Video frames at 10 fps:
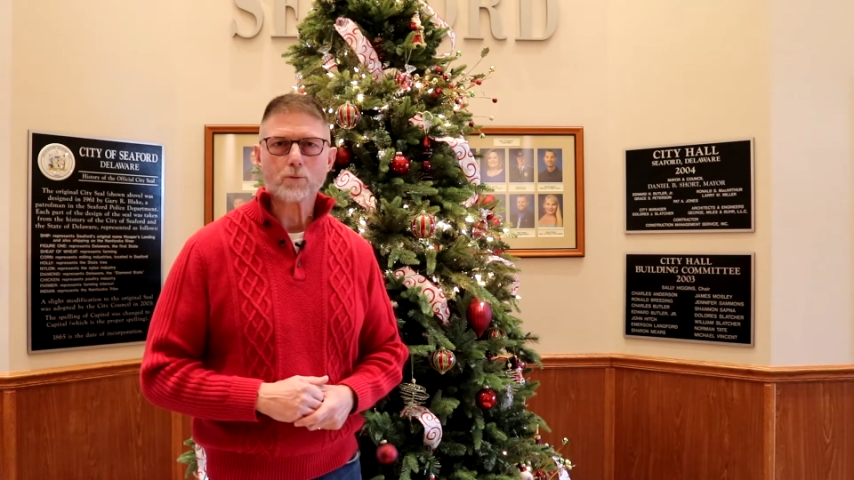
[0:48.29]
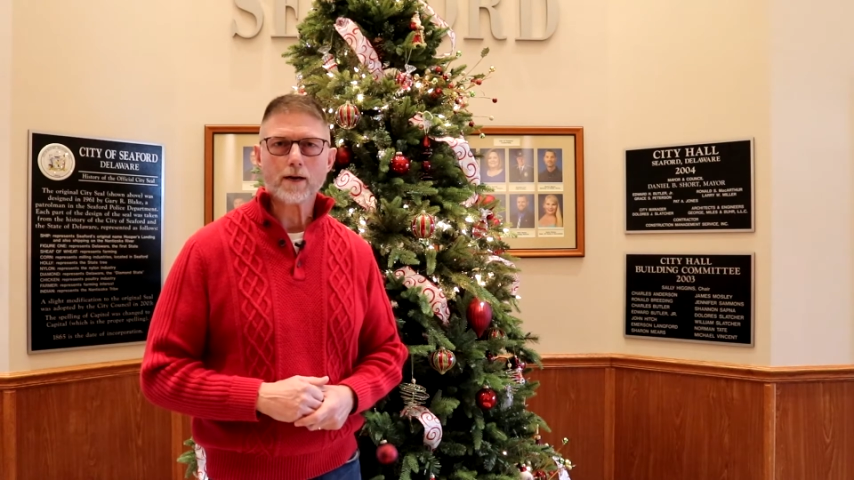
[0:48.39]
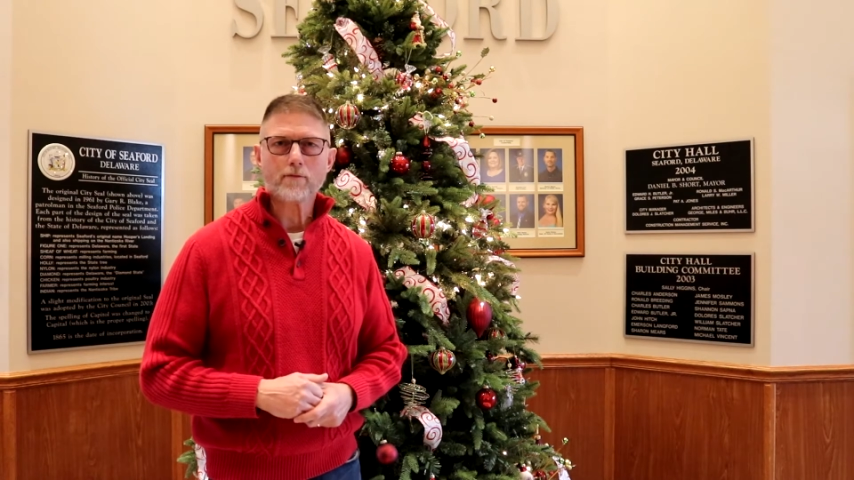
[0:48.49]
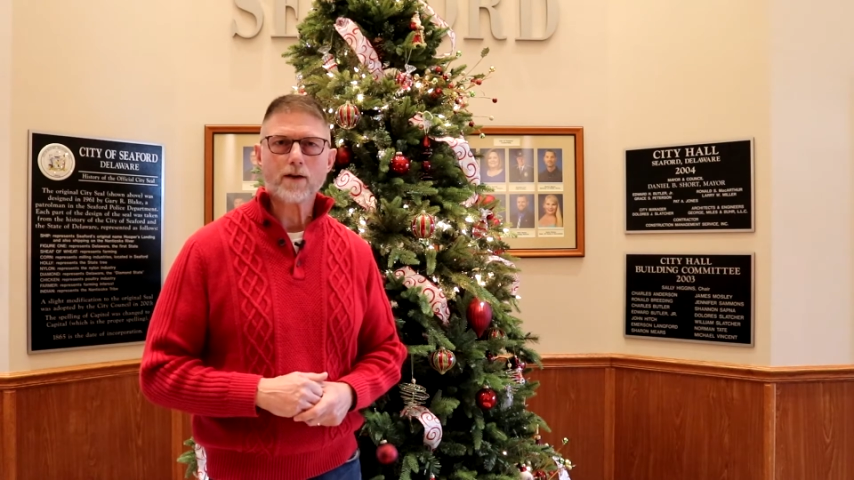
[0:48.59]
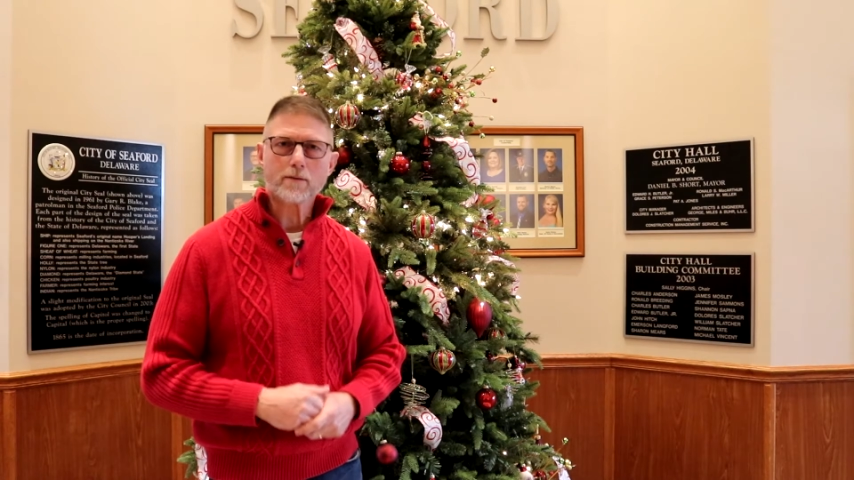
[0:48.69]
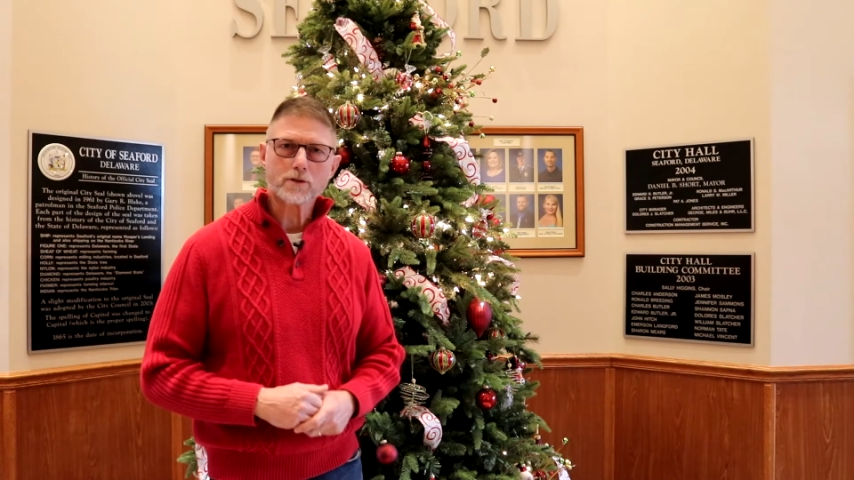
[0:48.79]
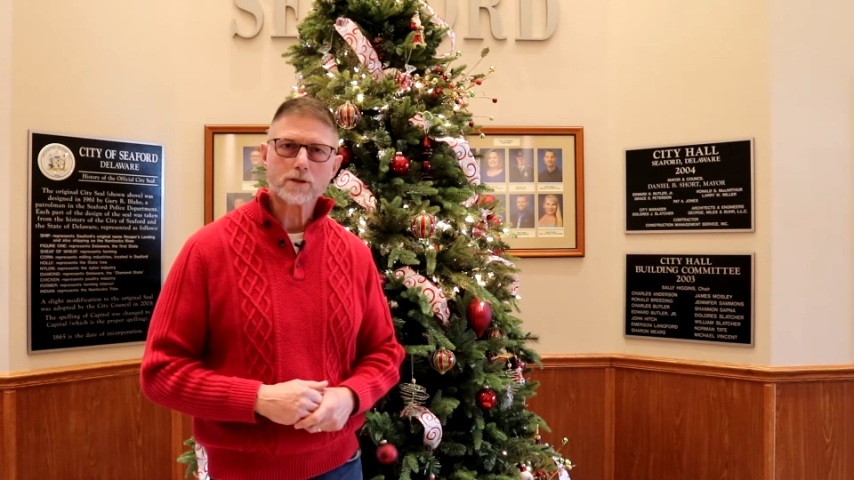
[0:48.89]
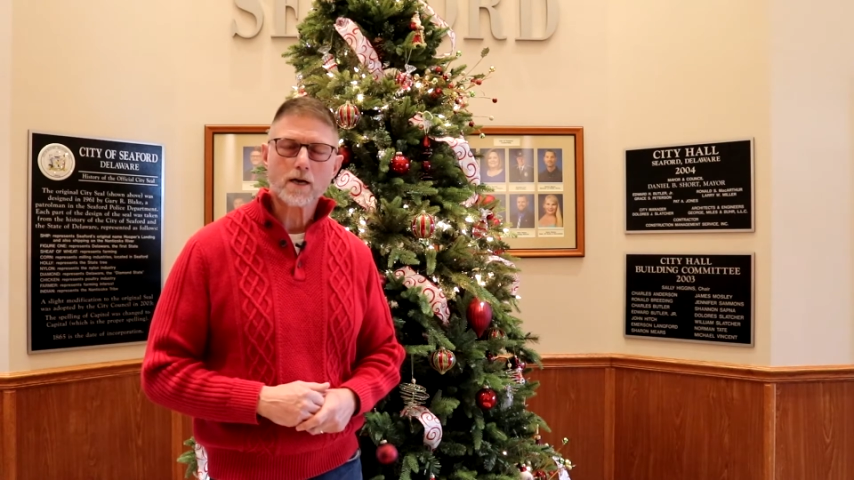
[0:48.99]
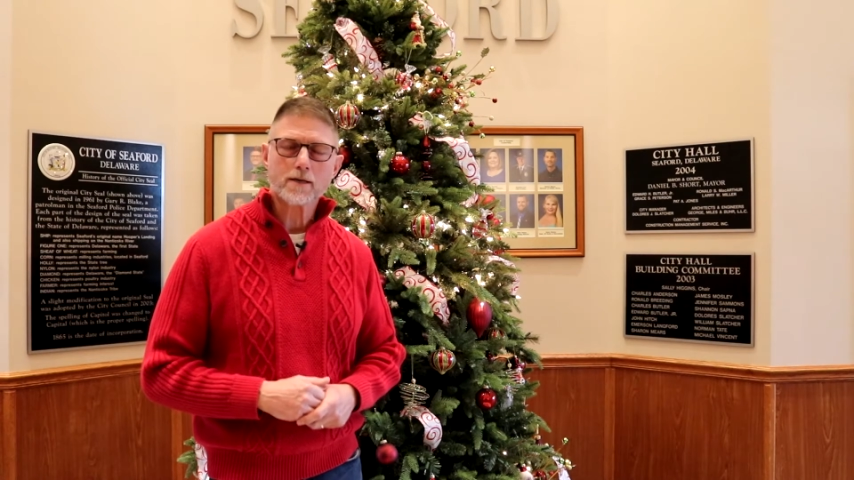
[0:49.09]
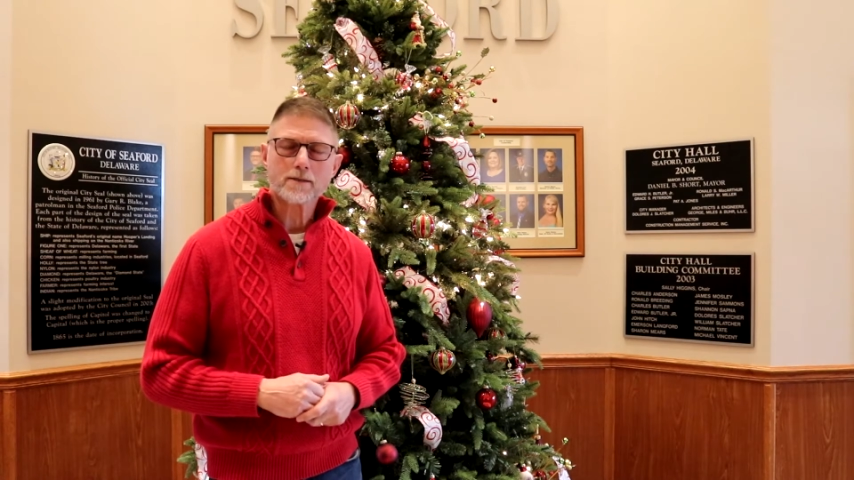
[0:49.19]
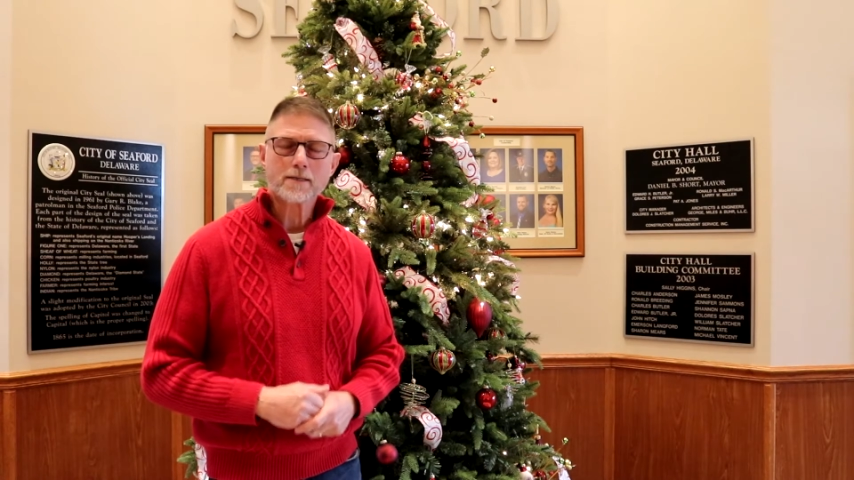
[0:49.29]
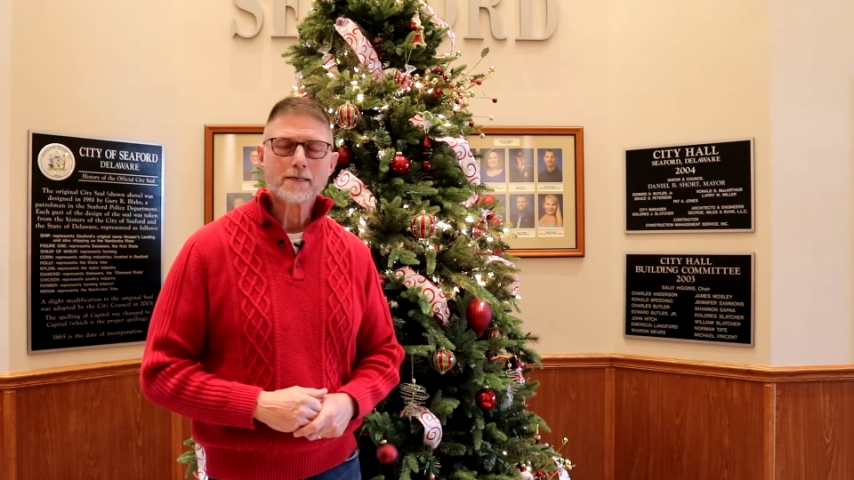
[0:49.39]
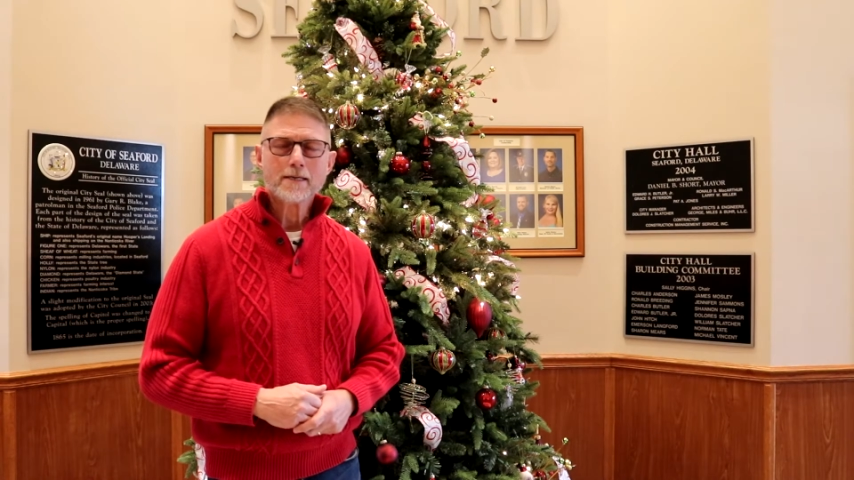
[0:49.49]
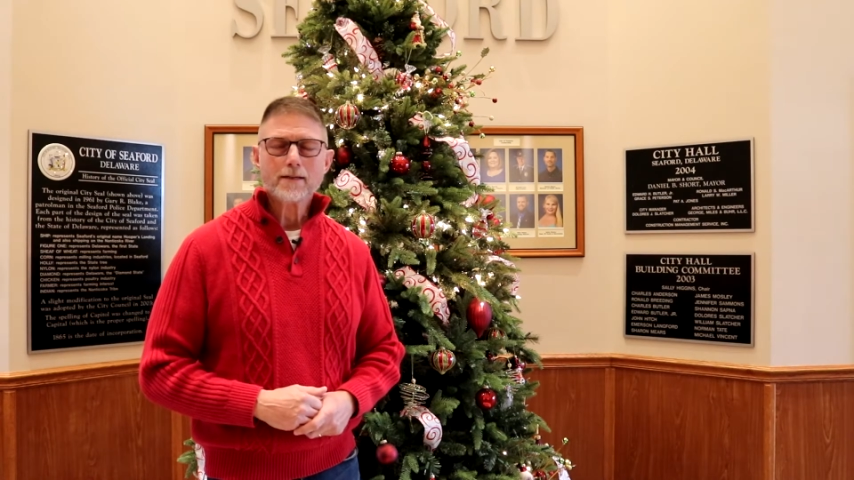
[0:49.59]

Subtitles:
We have Amazon